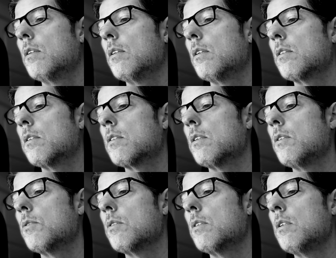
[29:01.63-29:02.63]
This looks
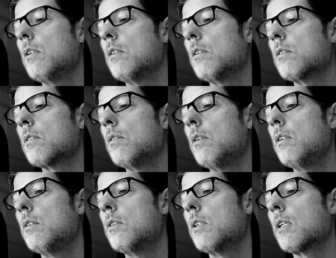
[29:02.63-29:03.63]
interesting. Let's go ahead
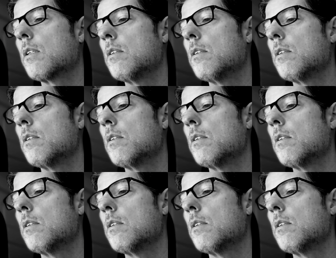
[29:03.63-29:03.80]
and check